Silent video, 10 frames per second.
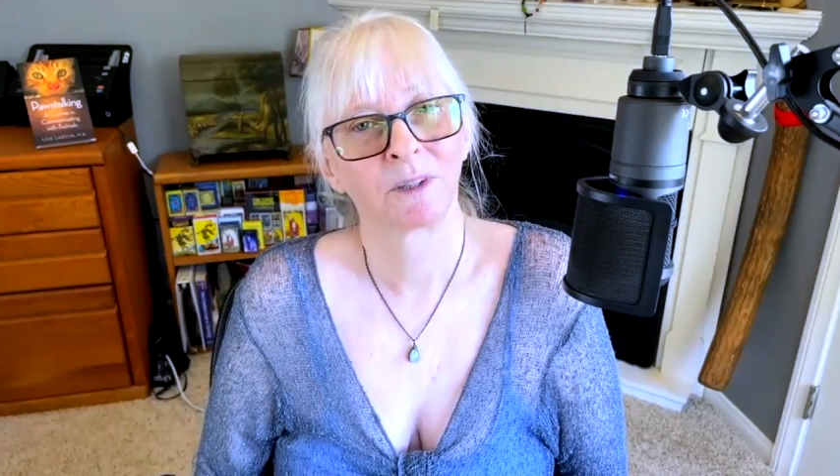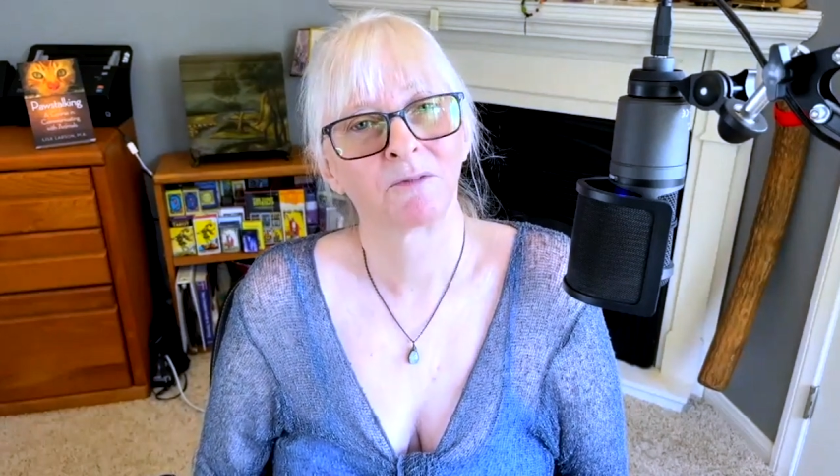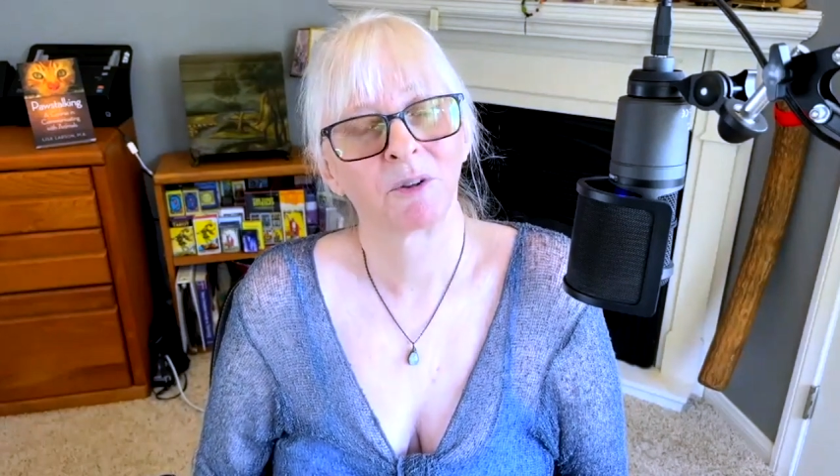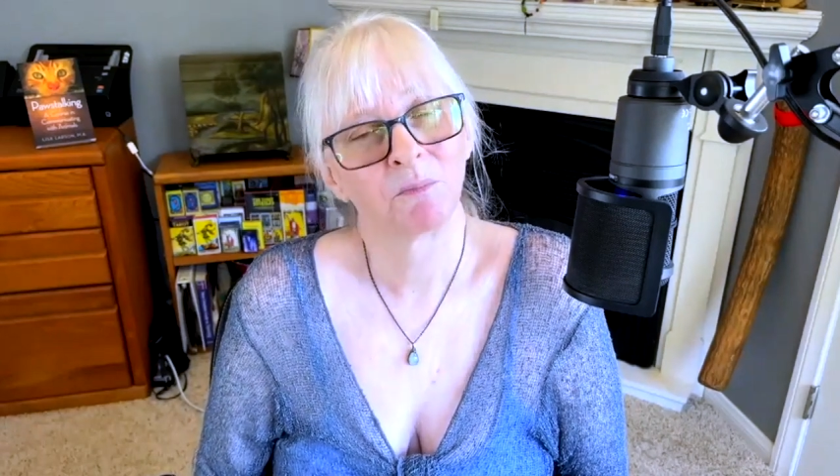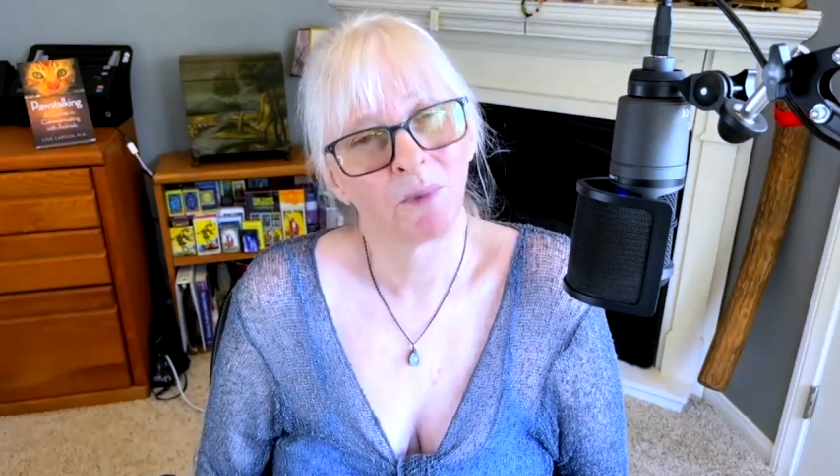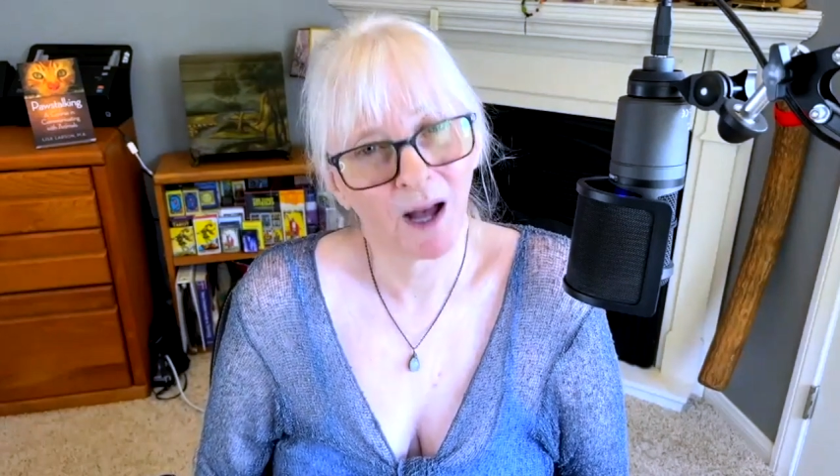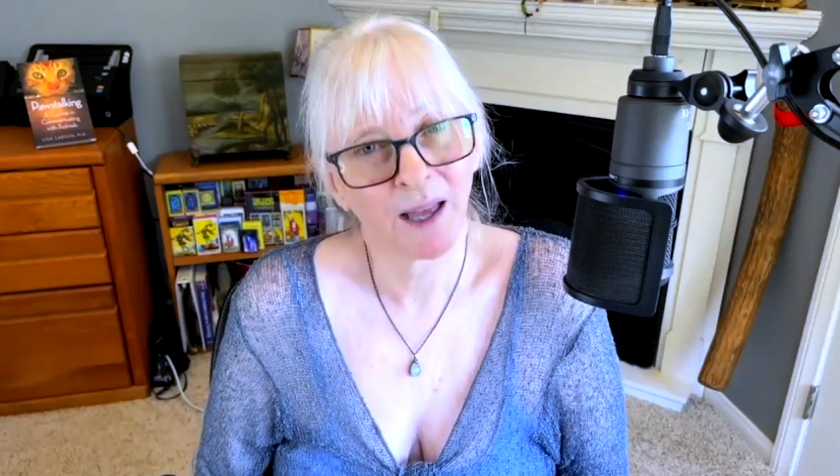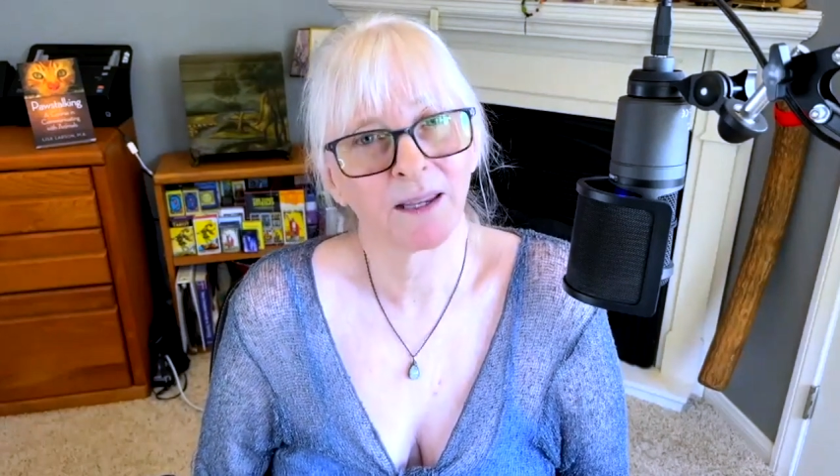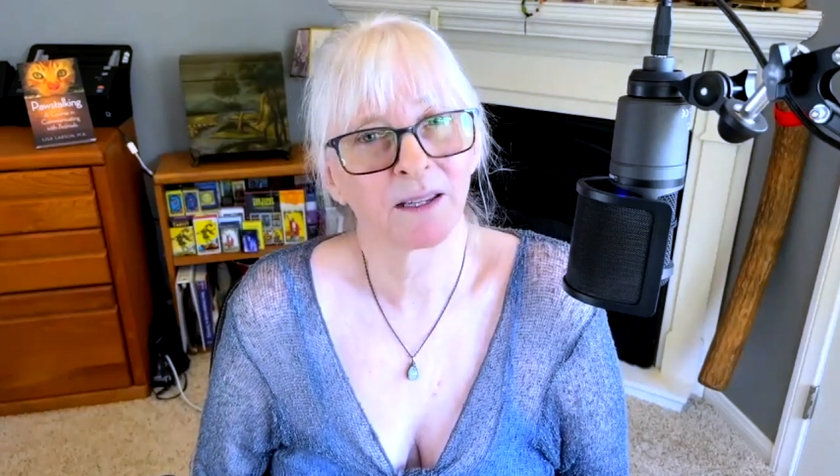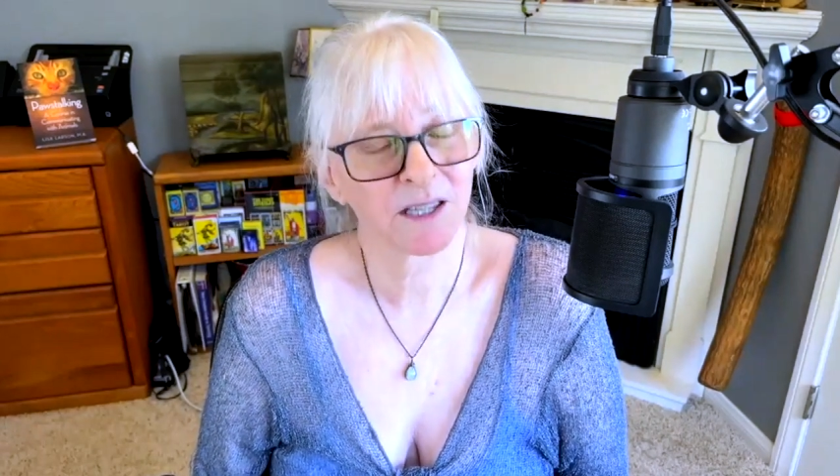given
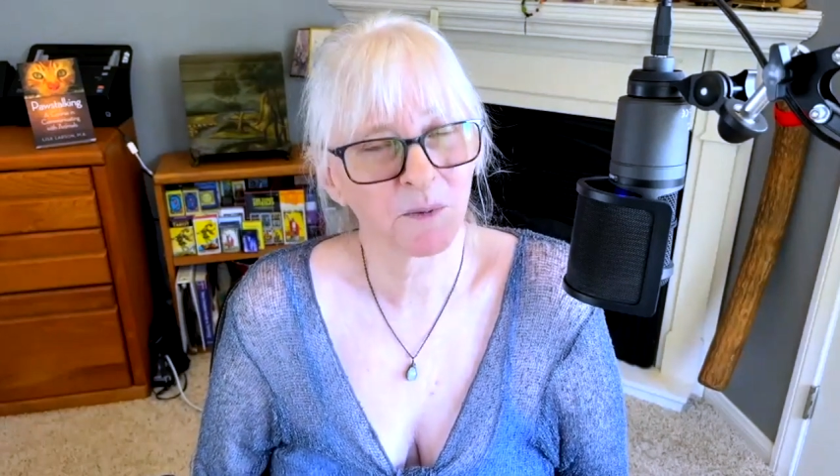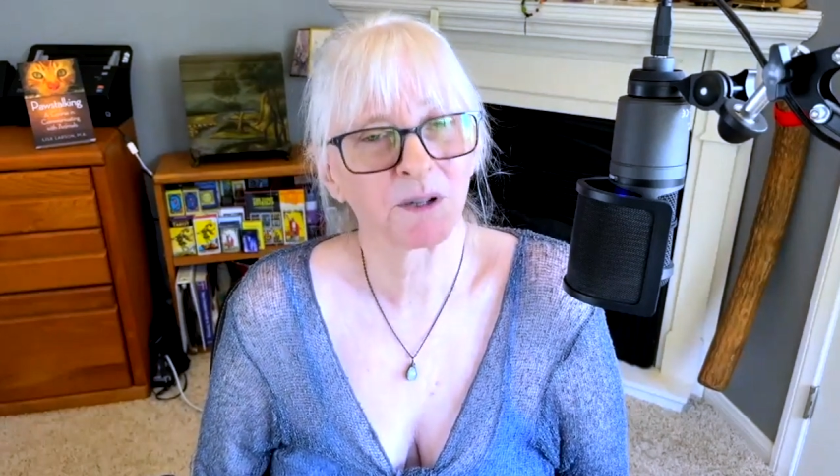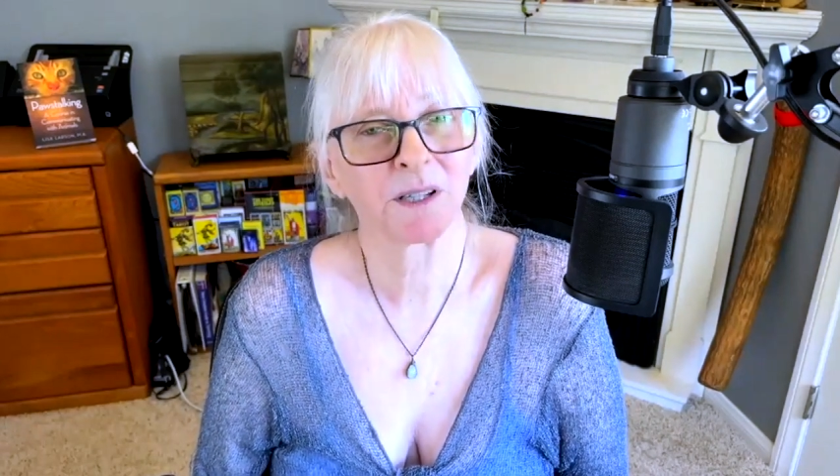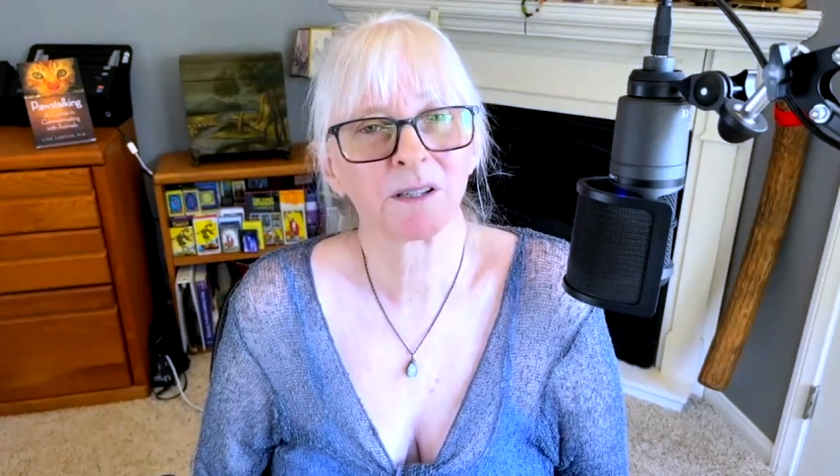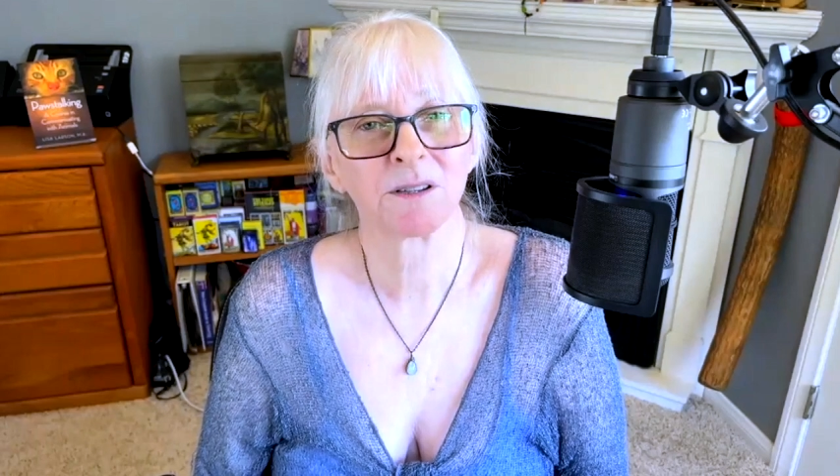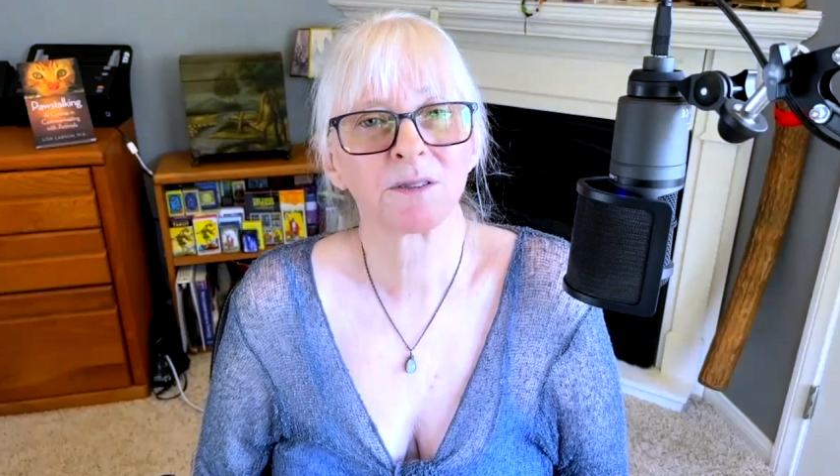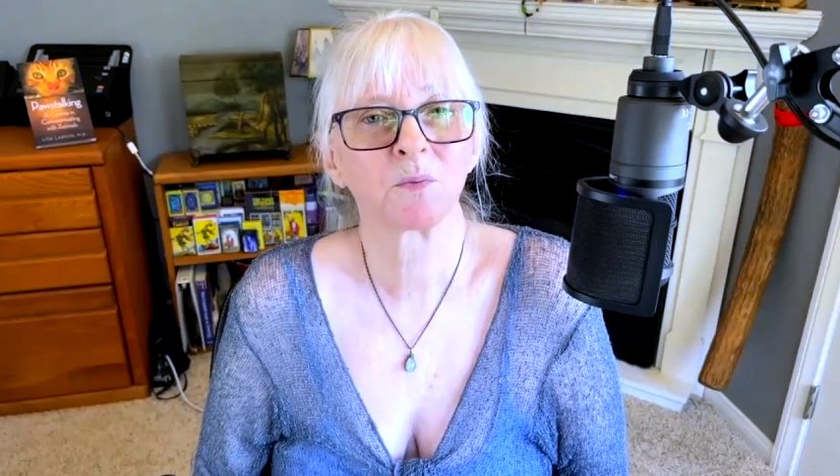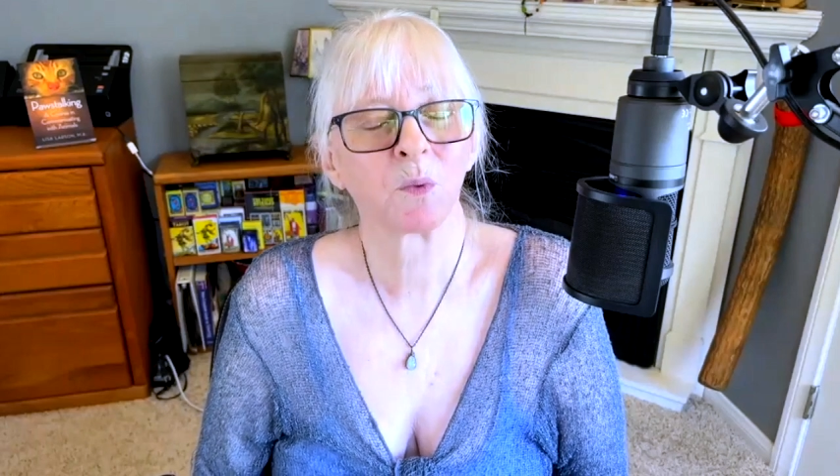my experience,